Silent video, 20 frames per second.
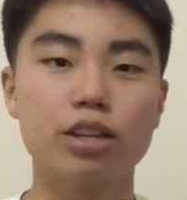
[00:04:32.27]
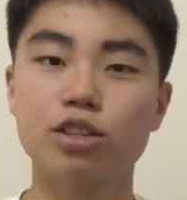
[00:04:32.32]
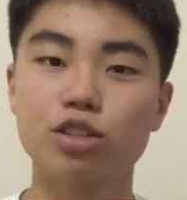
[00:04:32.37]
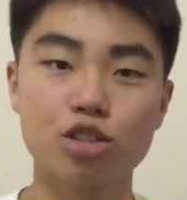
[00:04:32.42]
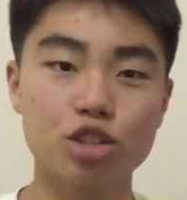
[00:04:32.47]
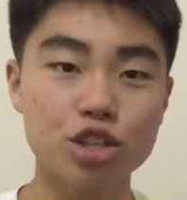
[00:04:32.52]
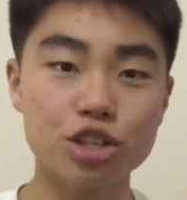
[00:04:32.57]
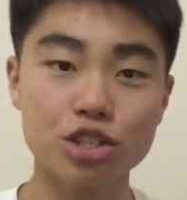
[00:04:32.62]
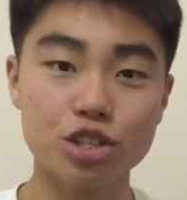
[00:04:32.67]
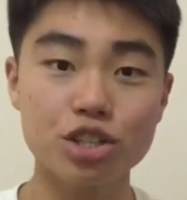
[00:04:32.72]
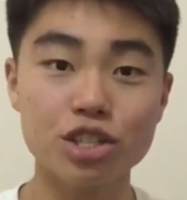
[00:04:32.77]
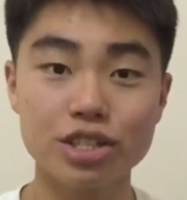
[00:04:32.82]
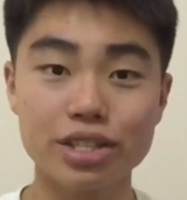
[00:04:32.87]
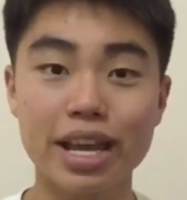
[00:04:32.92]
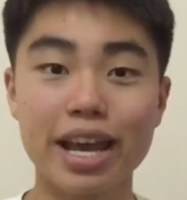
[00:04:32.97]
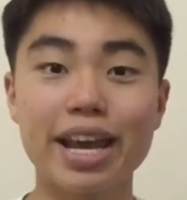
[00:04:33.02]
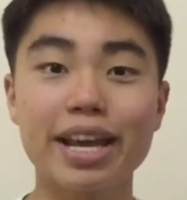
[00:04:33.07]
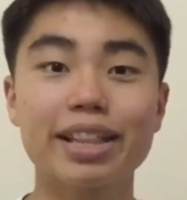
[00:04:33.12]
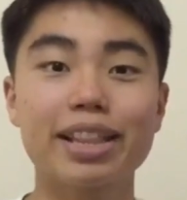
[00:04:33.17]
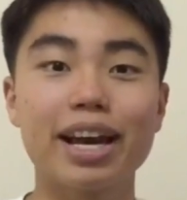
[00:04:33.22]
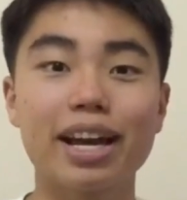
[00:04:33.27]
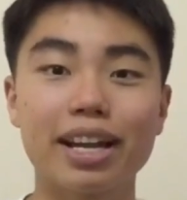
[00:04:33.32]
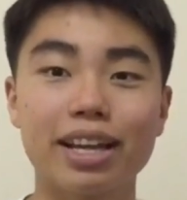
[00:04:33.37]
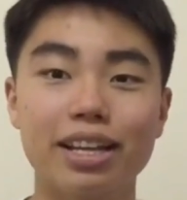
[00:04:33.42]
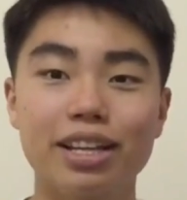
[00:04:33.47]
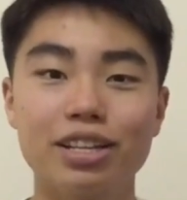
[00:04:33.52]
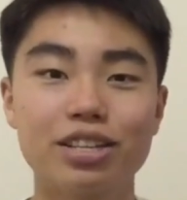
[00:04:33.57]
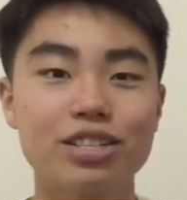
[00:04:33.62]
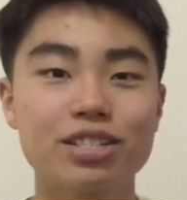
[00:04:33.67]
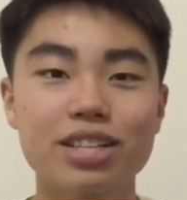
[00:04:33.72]
Just take that
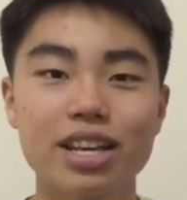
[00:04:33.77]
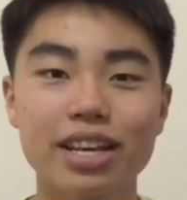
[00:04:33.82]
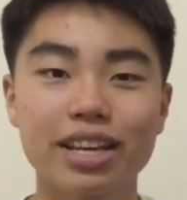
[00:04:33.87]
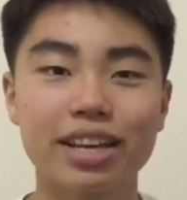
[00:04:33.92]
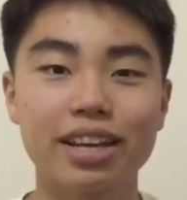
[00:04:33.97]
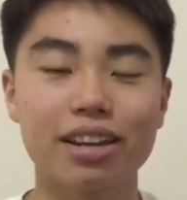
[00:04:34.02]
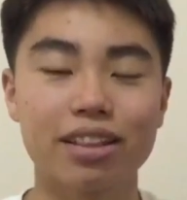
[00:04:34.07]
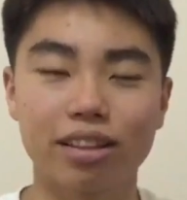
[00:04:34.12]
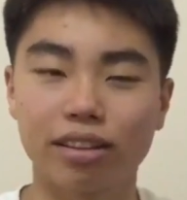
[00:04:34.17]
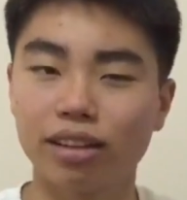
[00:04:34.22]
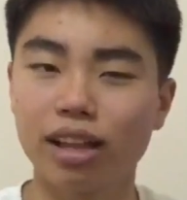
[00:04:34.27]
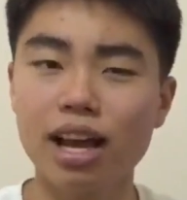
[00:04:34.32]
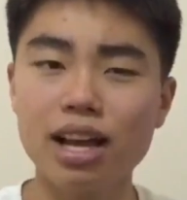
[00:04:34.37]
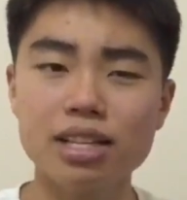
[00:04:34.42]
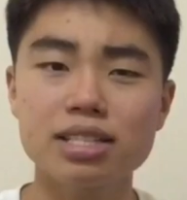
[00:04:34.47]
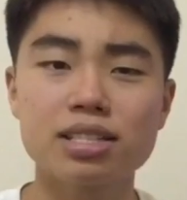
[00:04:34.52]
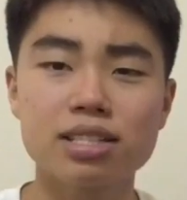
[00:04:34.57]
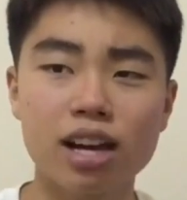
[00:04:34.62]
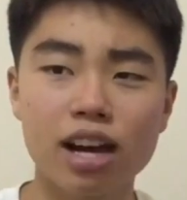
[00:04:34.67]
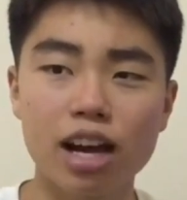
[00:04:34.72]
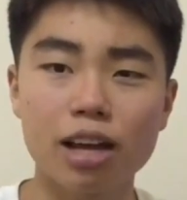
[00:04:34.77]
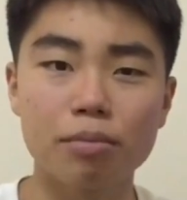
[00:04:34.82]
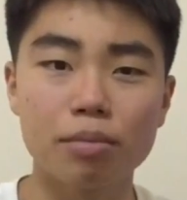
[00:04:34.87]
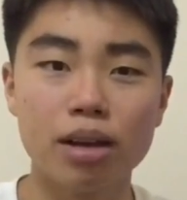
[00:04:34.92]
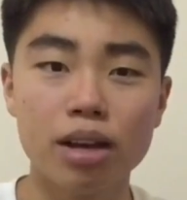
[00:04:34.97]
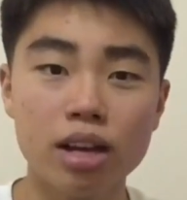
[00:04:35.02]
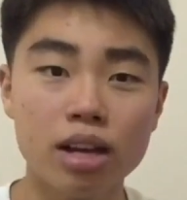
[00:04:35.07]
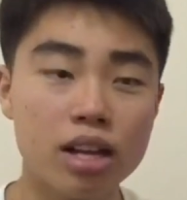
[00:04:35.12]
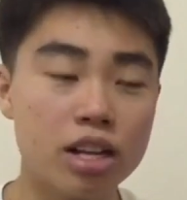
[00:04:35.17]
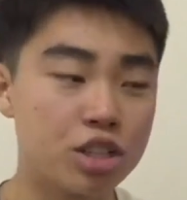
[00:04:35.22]
in. Just take it in. The last time
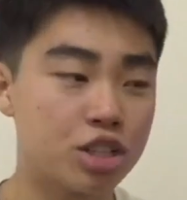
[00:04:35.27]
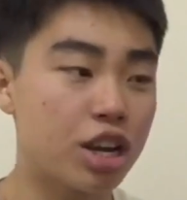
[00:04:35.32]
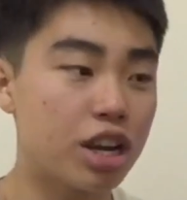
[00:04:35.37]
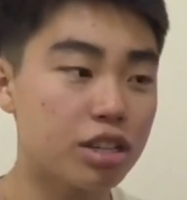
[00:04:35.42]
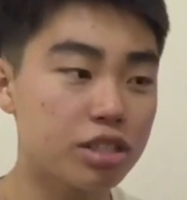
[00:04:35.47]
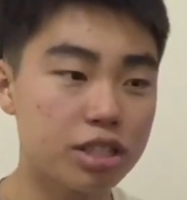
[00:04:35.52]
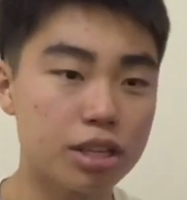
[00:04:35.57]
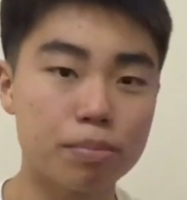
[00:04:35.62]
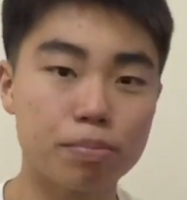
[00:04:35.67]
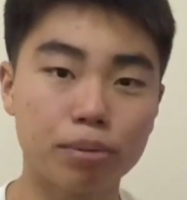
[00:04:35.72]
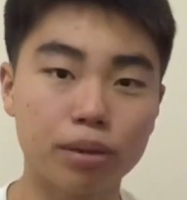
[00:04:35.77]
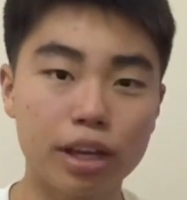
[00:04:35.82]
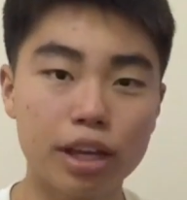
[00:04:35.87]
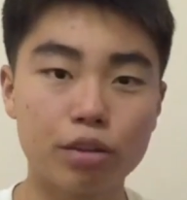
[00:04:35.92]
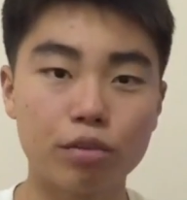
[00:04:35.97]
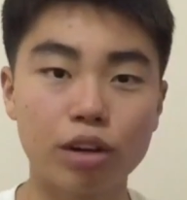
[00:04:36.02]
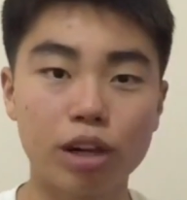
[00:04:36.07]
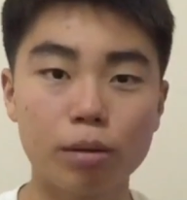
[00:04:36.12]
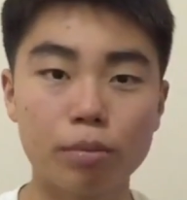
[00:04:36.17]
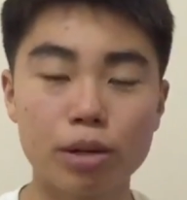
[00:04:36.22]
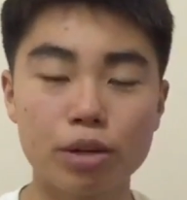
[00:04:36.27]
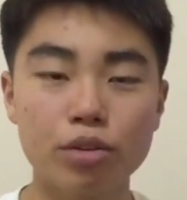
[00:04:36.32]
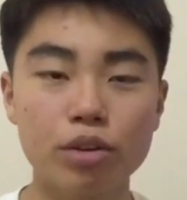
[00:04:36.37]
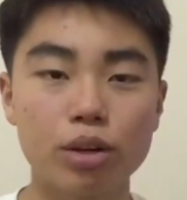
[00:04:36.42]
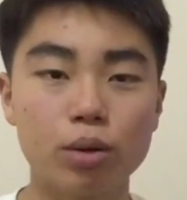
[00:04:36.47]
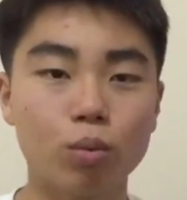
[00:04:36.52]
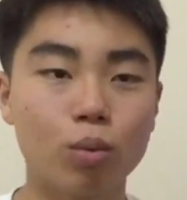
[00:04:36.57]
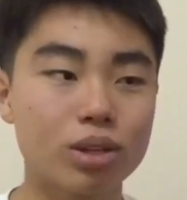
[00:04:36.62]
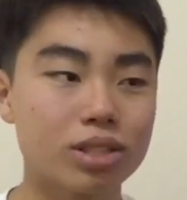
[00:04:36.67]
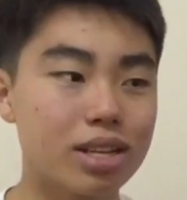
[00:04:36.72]
Chelsea played Real
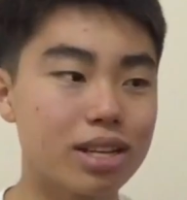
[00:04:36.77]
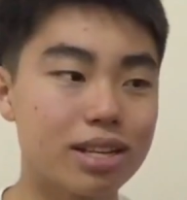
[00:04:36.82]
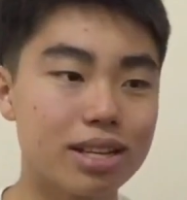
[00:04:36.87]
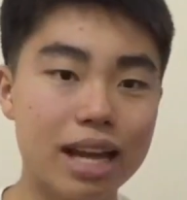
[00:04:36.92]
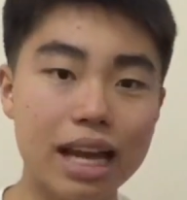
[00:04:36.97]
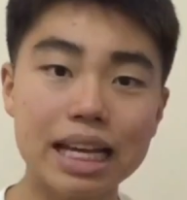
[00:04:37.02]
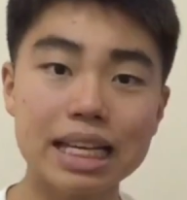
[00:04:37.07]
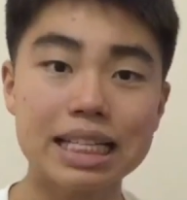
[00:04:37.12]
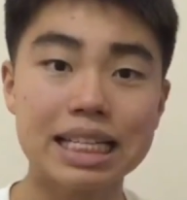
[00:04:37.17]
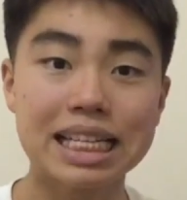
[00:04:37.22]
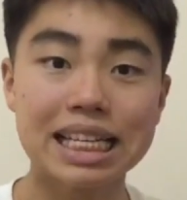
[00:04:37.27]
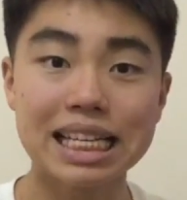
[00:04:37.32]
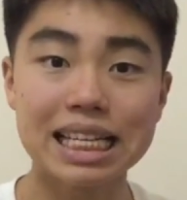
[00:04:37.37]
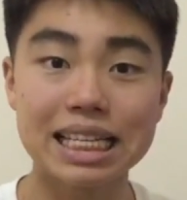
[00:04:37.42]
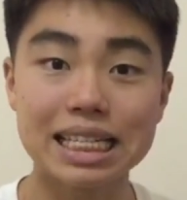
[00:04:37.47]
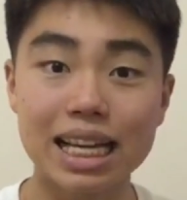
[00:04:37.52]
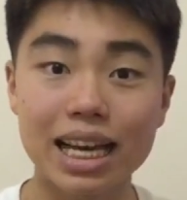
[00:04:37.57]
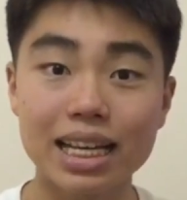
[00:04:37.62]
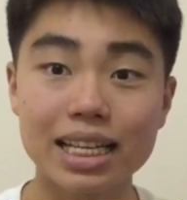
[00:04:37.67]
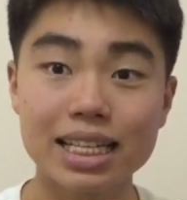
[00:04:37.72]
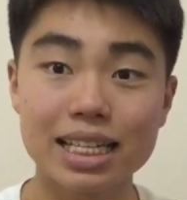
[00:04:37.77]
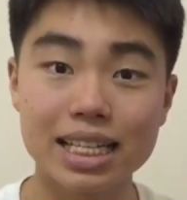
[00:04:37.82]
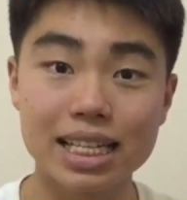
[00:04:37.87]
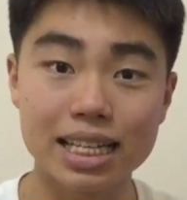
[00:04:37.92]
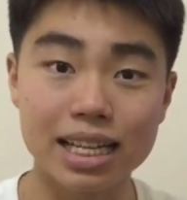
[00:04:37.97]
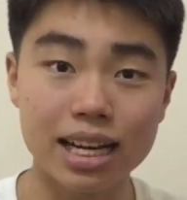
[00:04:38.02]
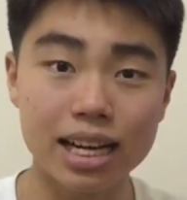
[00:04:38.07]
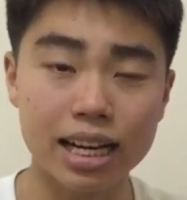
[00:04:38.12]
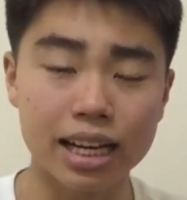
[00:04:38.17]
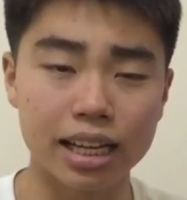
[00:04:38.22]
Madrid was in
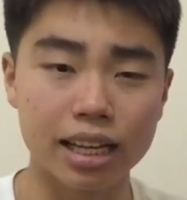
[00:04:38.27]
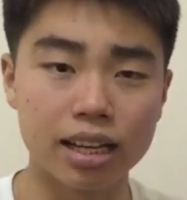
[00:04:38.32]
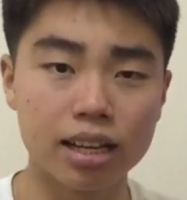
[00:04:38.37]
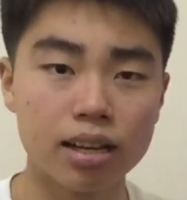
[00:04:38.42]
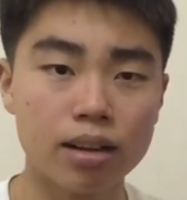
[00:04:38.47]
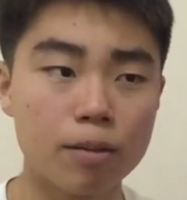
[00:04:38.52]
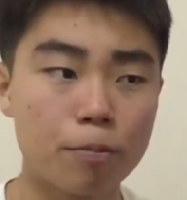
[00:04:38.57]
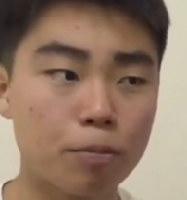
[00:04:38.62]
1999.